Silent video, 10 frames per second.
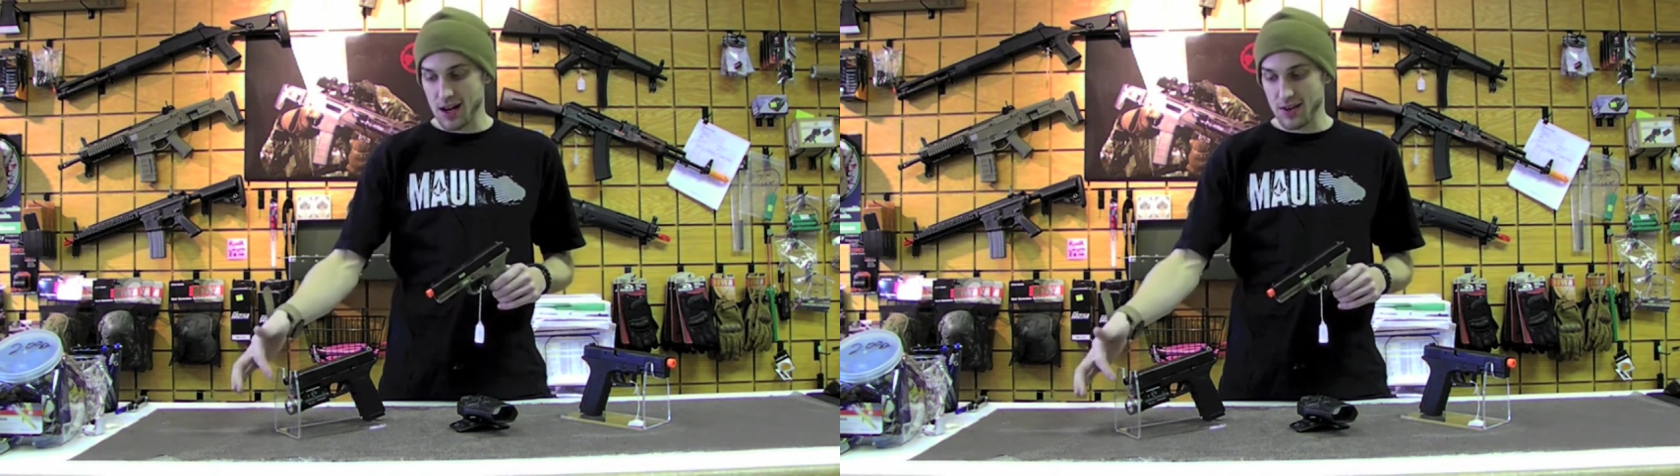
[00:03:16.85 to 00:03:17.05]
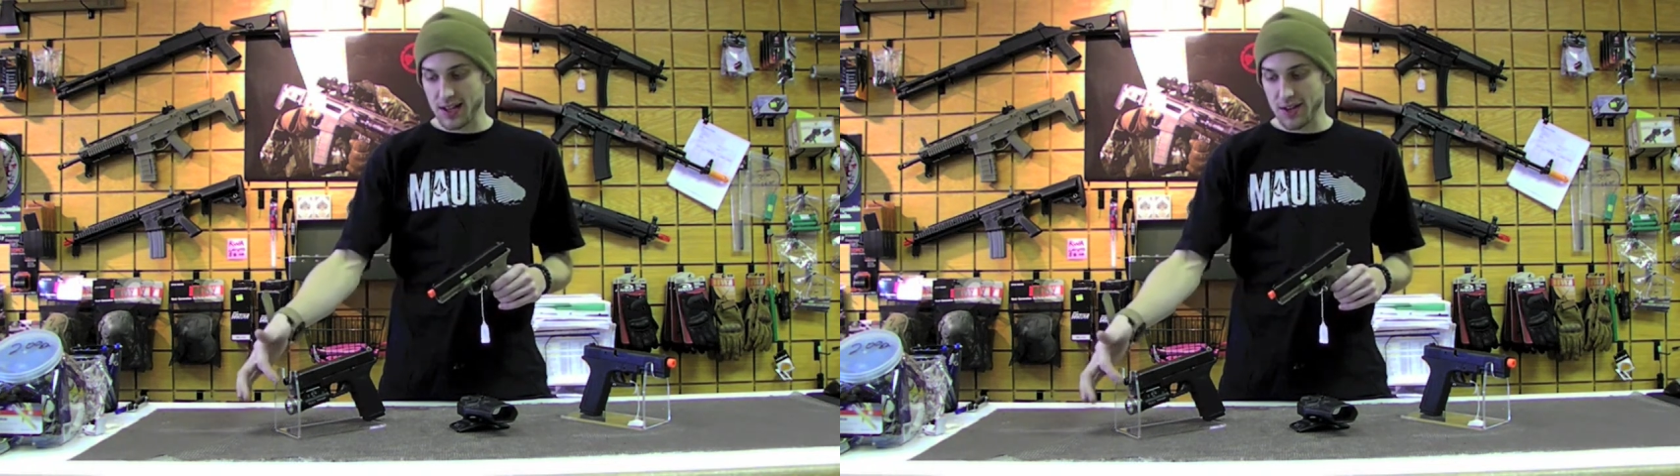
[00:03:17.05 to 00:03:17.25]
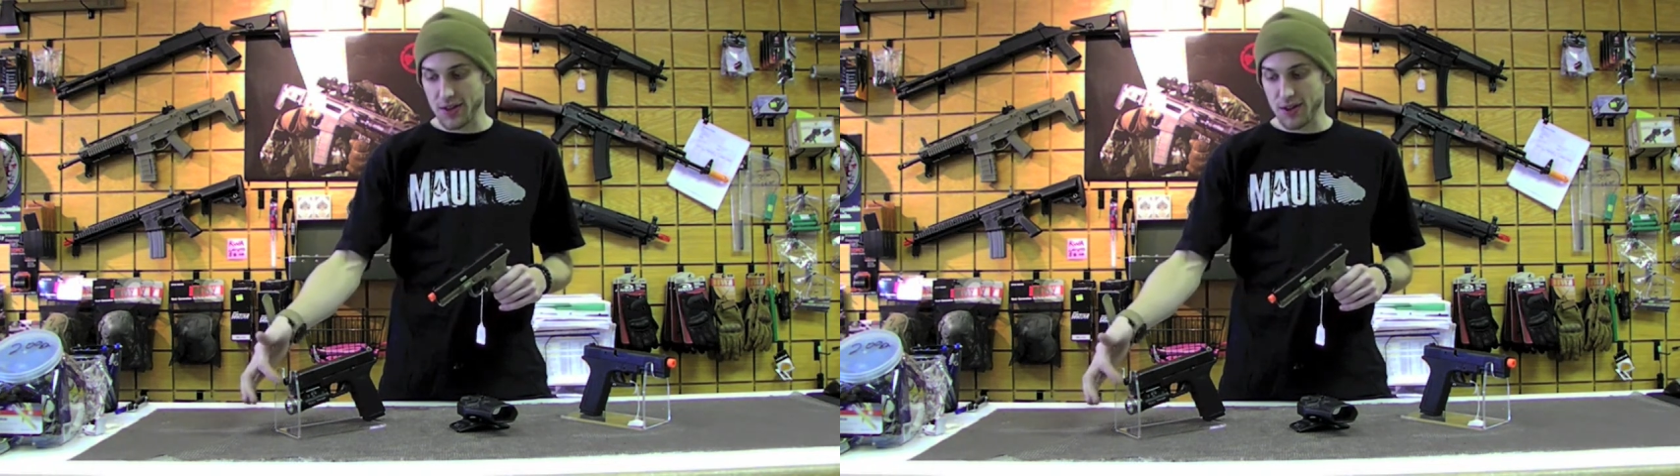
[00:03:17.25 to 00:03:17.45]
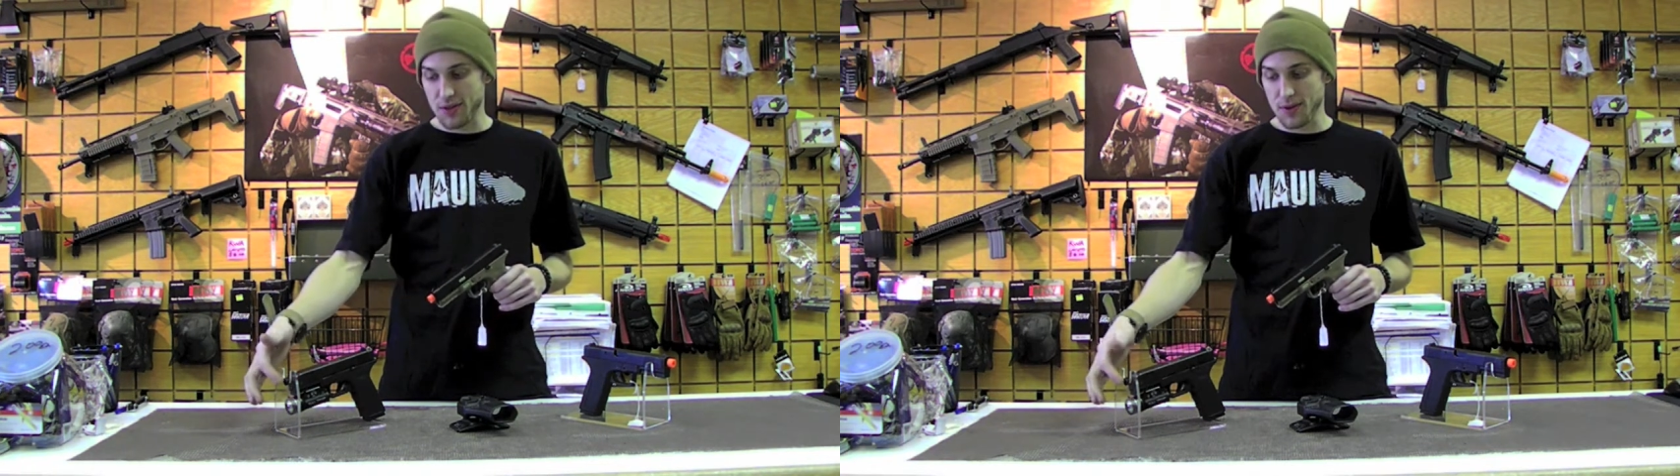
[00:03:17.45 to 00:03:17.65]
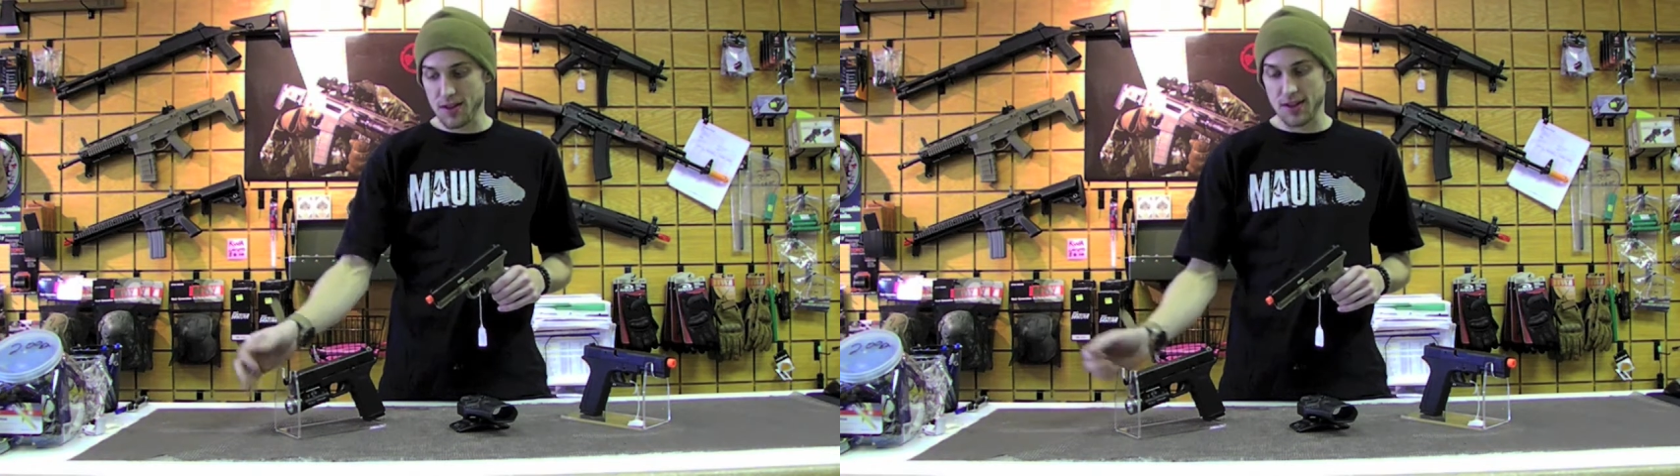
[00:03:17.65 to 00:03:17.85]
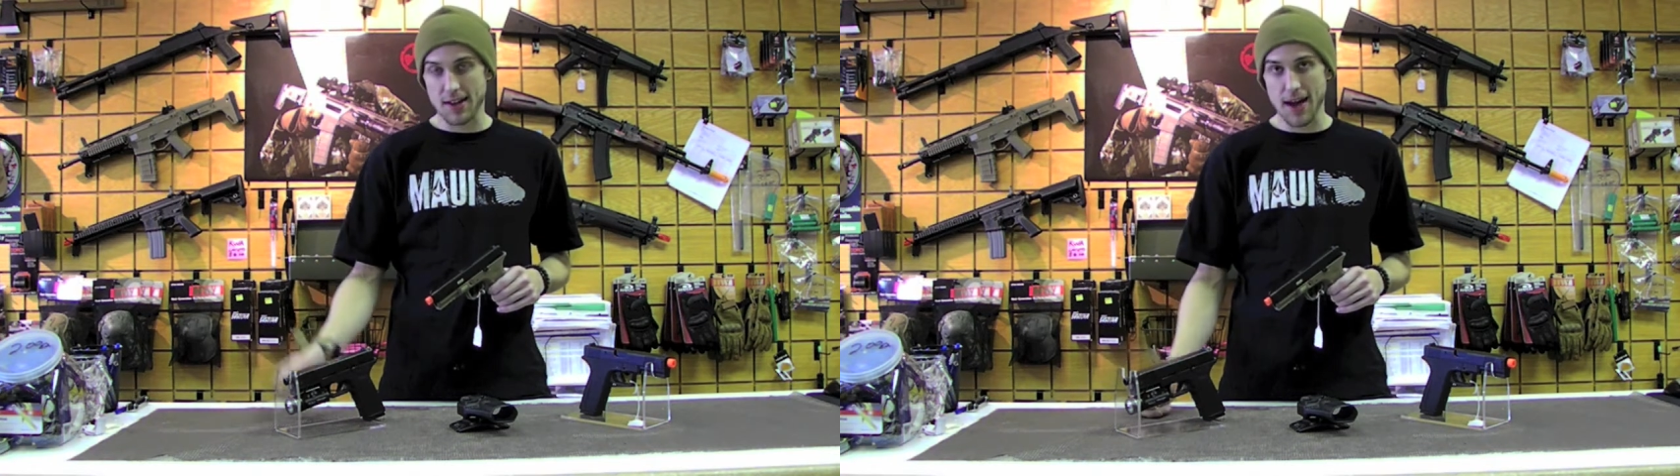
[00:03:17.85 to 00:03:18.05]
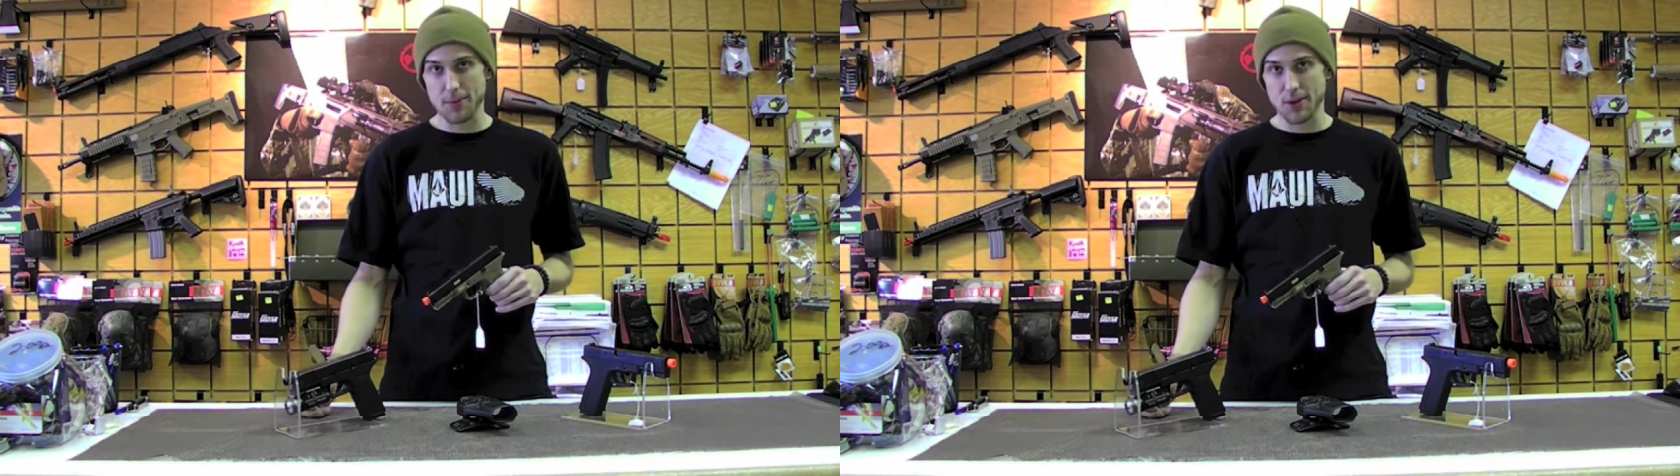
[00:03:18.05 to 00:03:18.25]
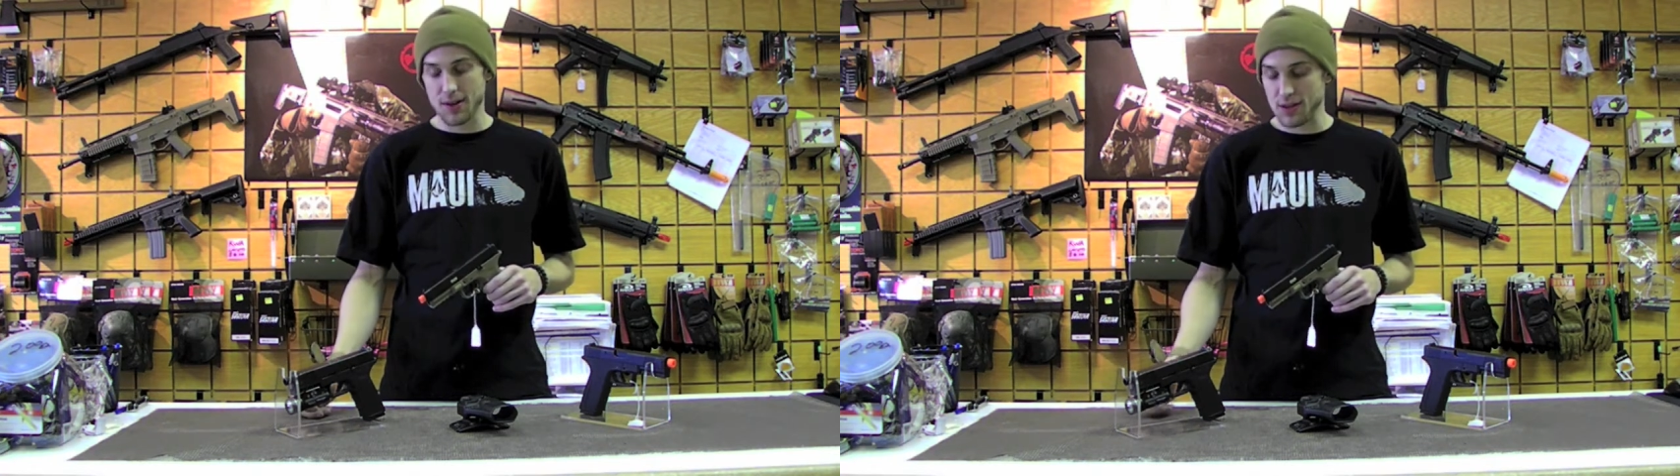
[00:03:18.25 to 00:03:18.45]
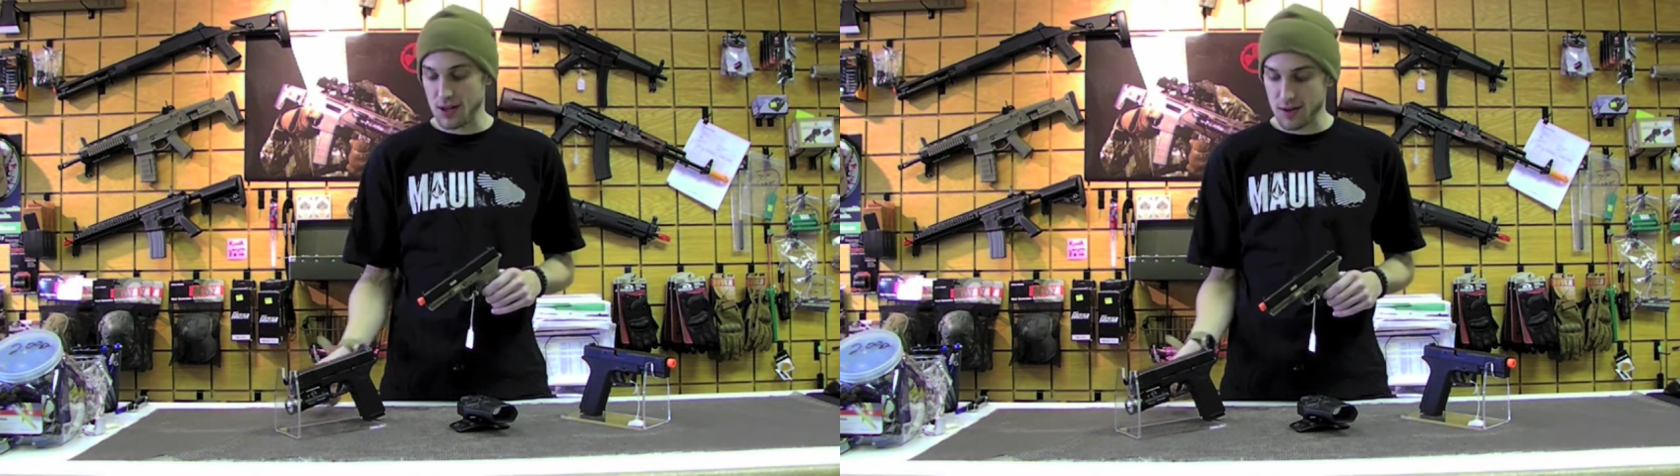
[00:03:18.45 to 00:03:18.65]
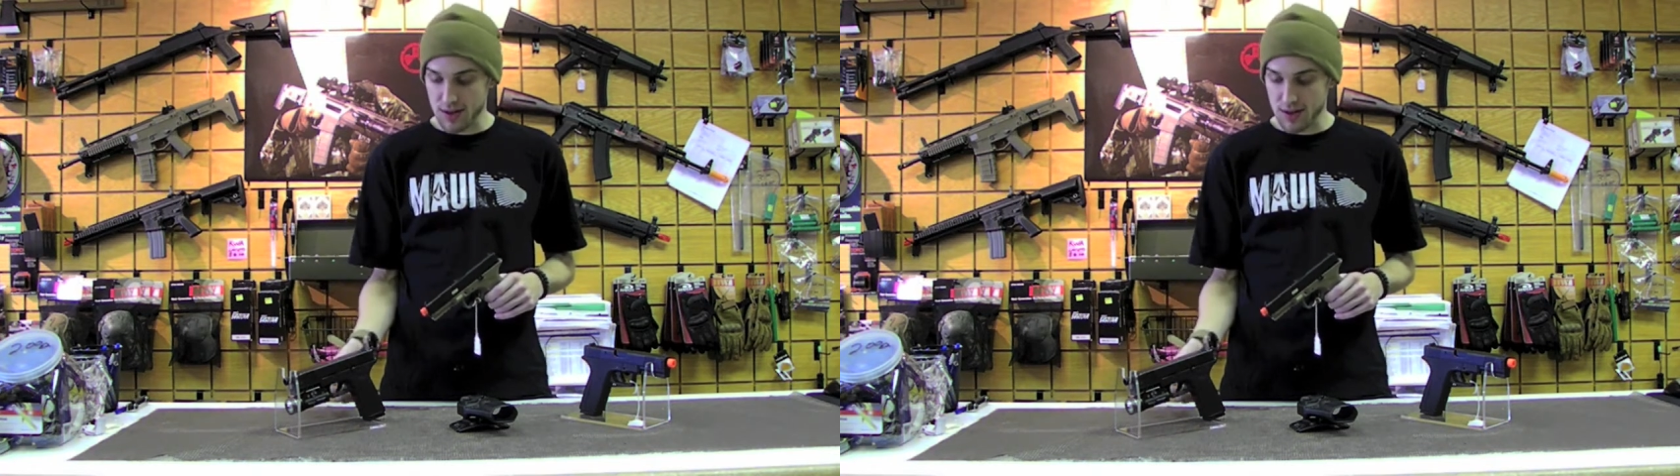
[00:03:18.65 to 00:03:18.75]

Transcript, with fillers: already got the threaded adapter on there,